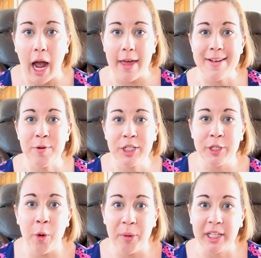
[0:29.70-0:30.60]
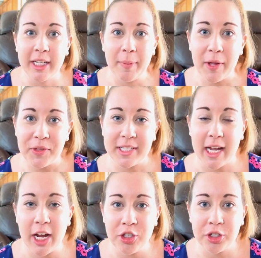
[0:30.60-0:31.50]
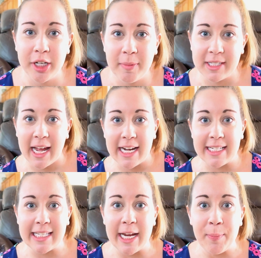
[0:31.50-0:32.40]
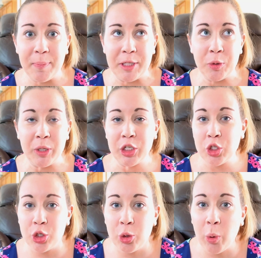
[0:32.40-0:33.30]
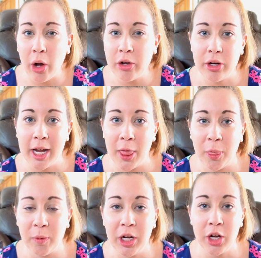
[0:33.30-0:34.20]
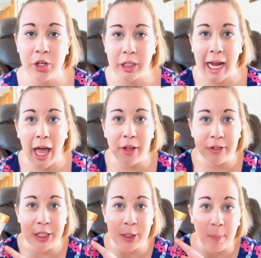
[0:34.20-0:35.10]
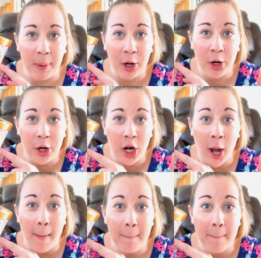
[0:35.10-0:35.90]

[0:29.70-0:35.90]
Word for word: I think what's so appealing about this ice cream is that it's like between two hundred and three hundred calories per